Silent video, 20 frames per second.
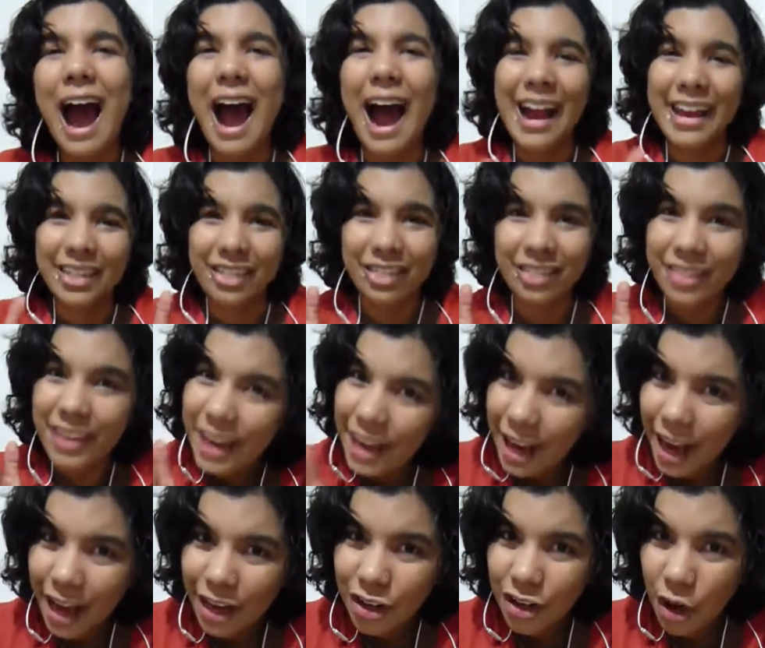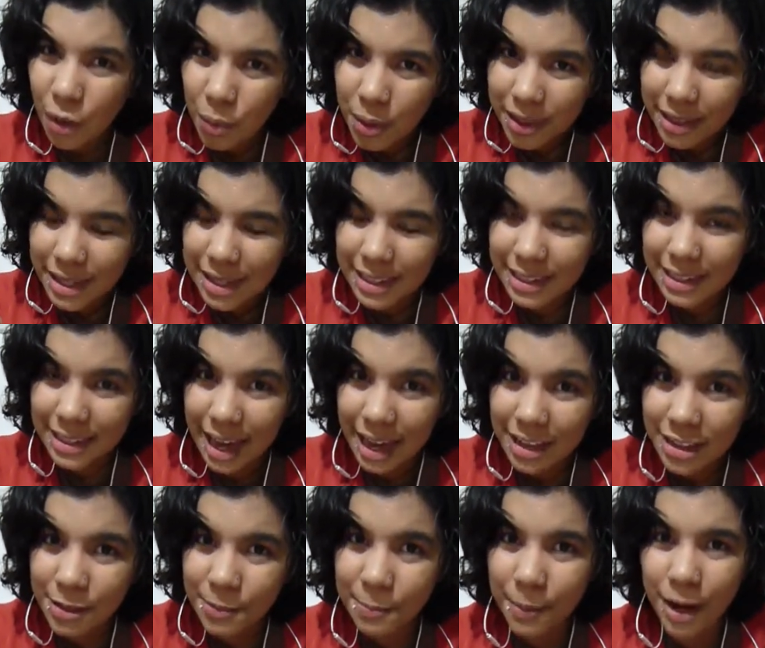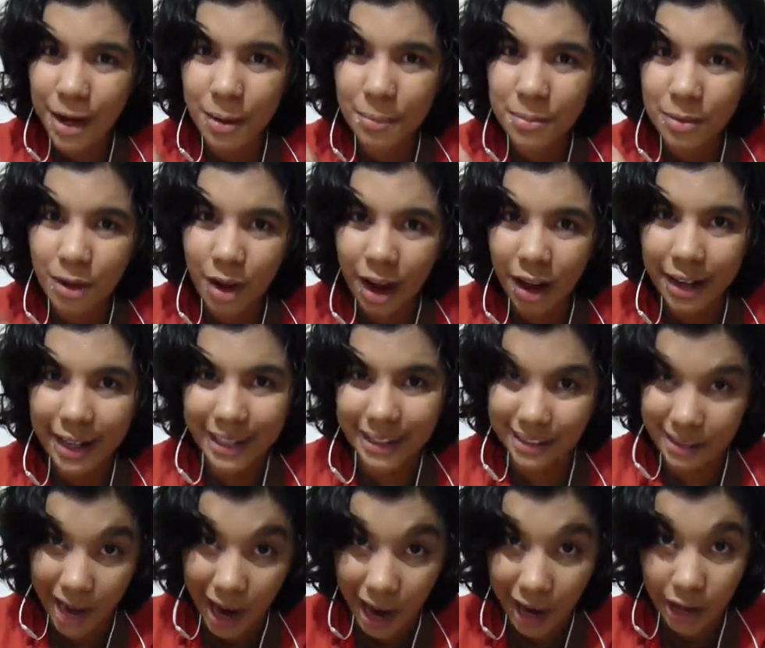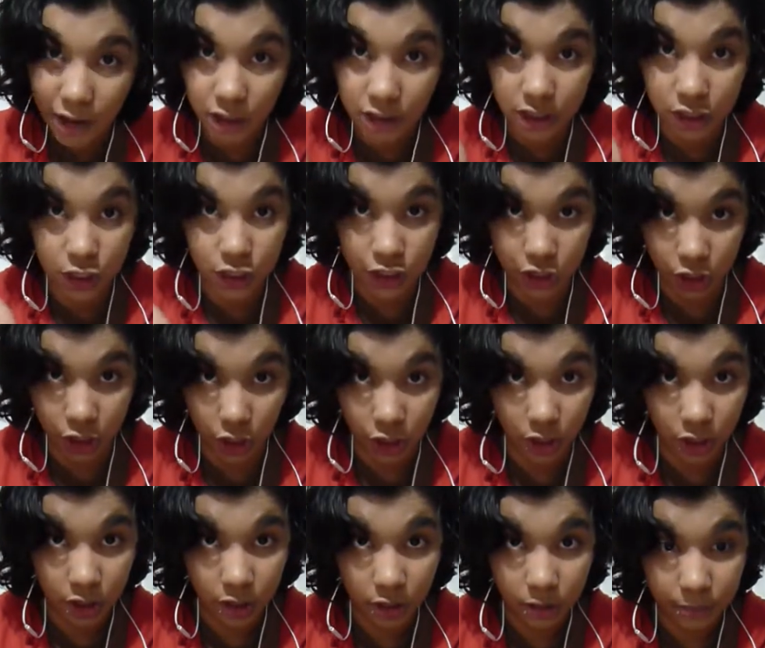I think I know what this says, but I'm not entirely sure.